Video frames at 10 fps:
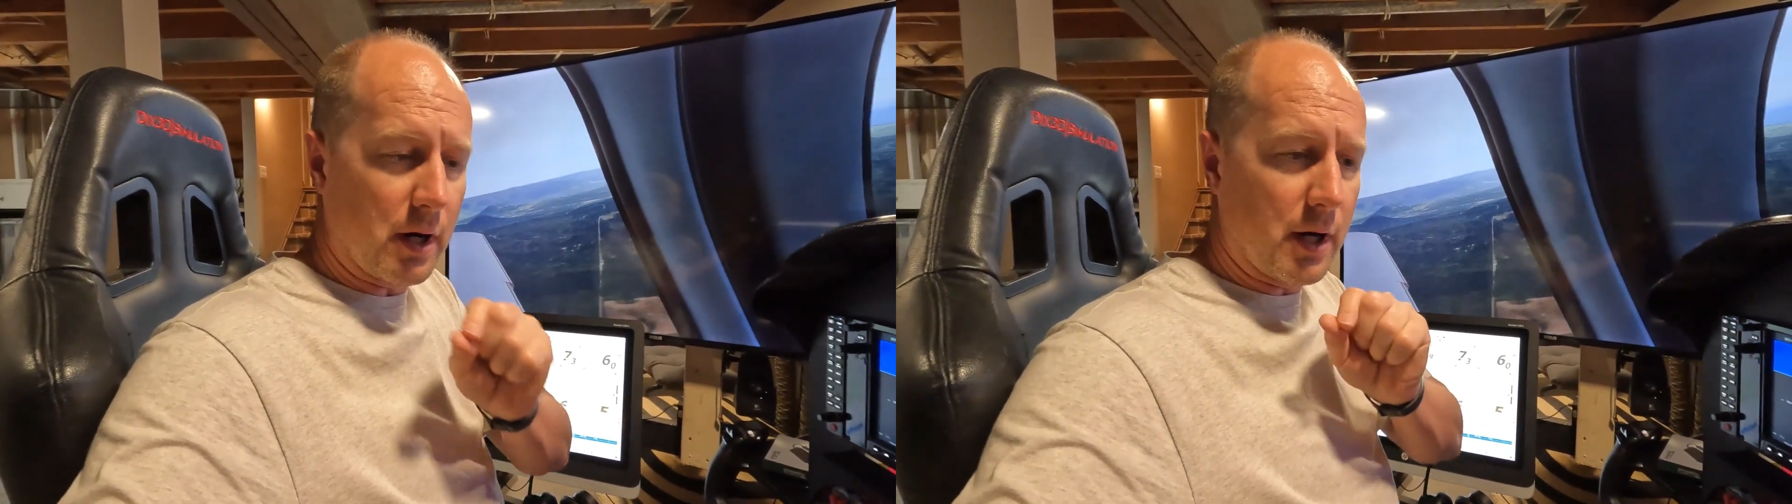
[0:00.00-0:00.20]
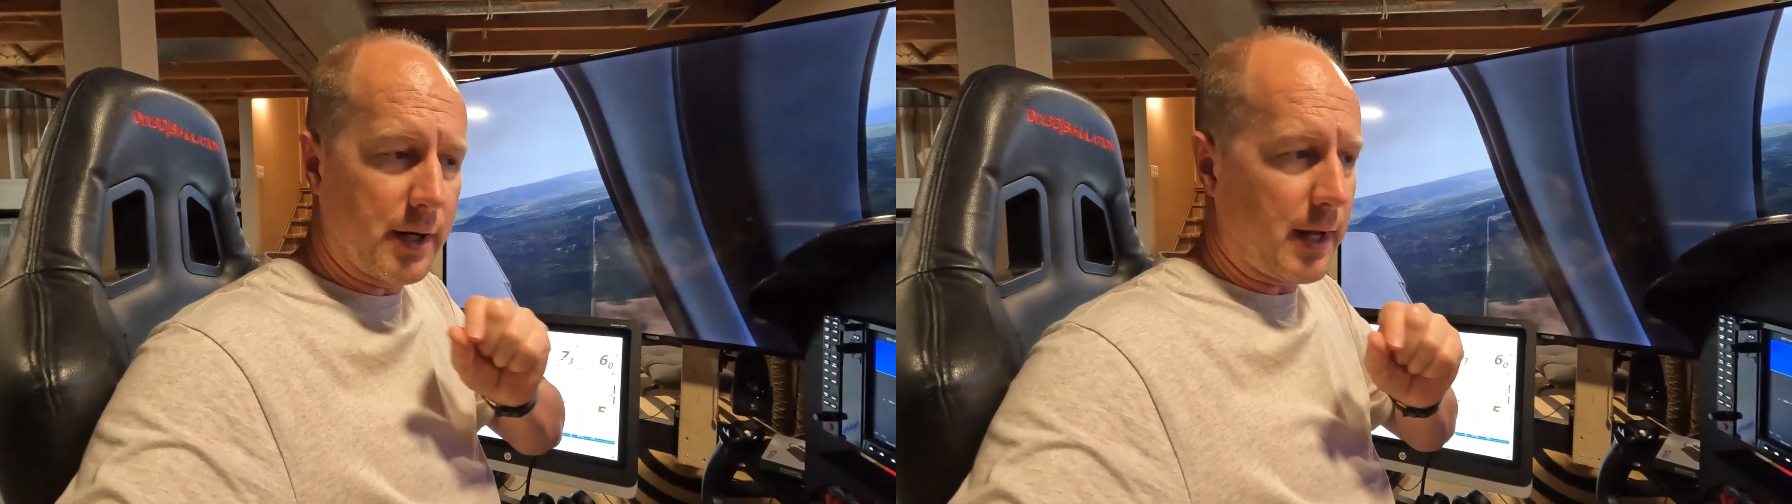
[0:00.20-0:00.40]

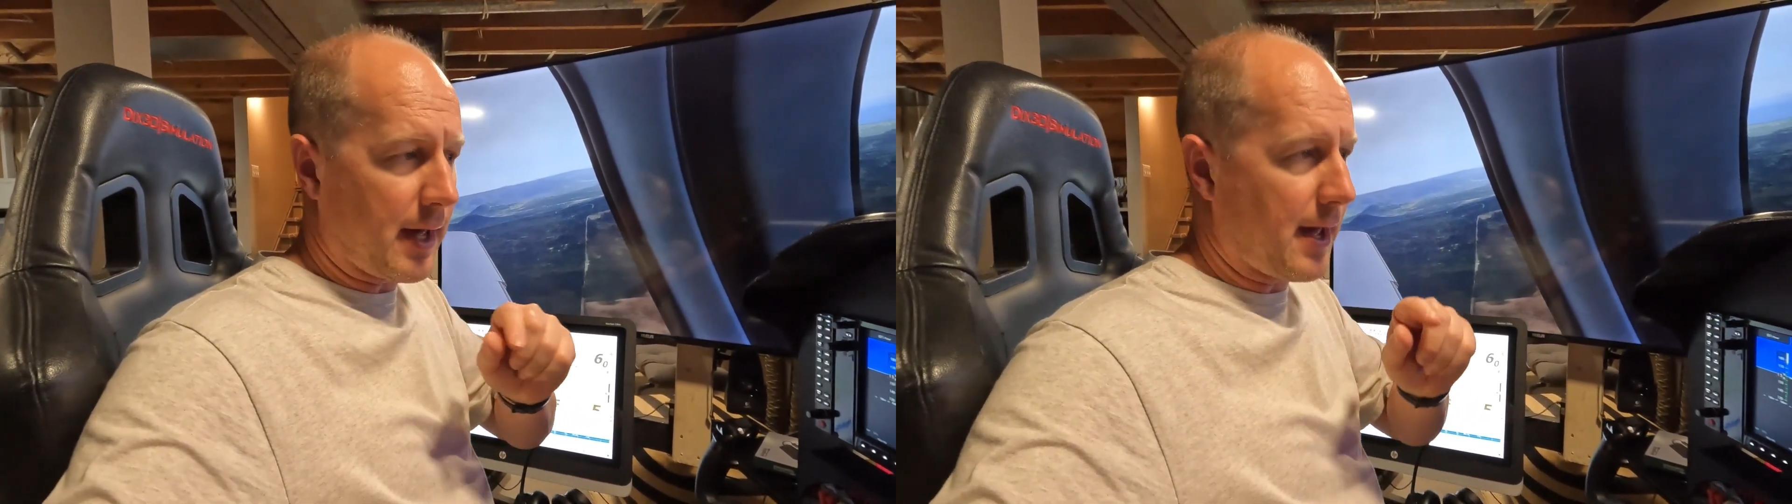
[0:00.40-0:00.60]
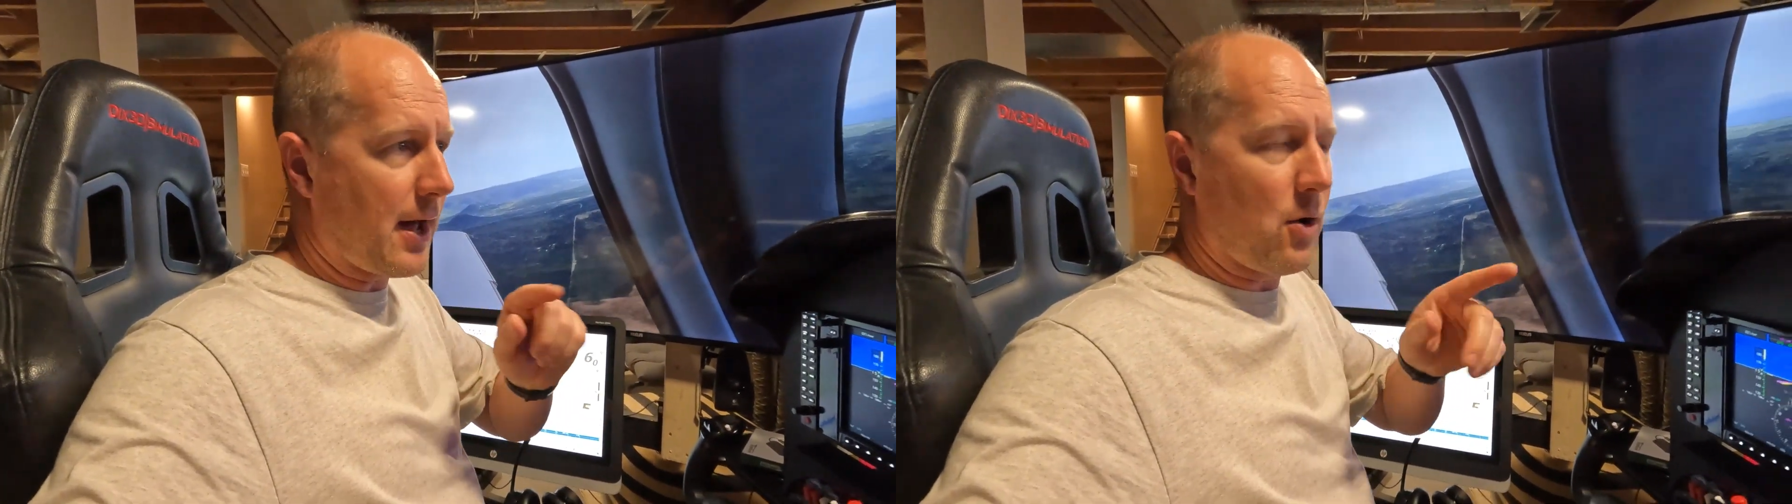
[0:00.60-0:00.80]
on
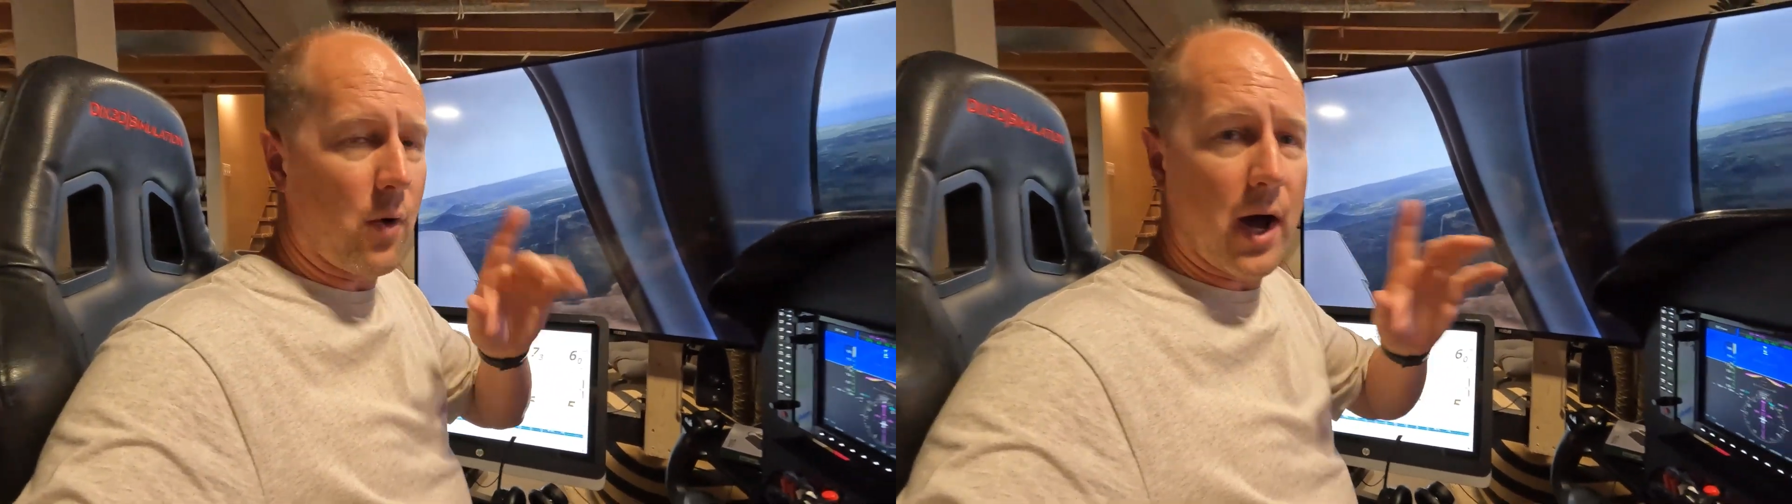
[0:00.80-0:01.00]
how